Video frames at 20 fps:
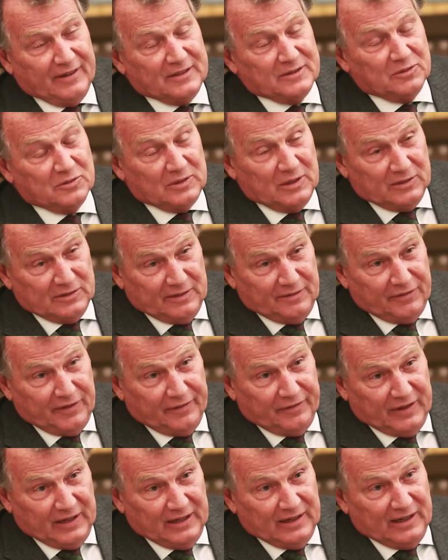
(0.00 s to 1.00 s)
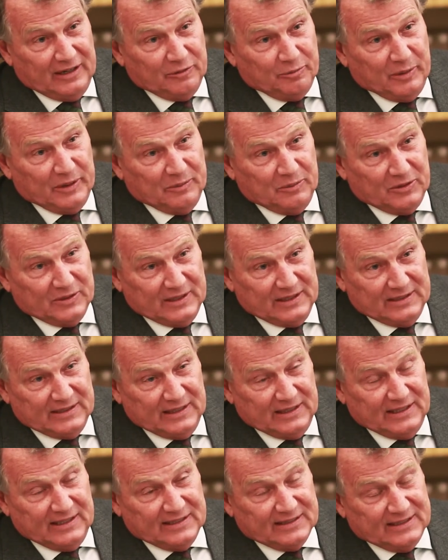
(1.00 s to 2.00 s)
and 2015, I spent more than
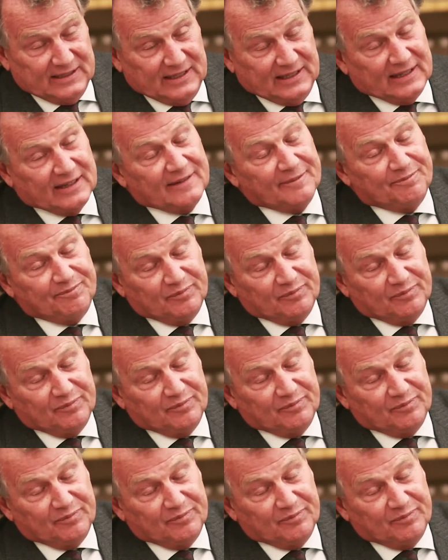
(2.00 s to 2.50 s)
10 years there,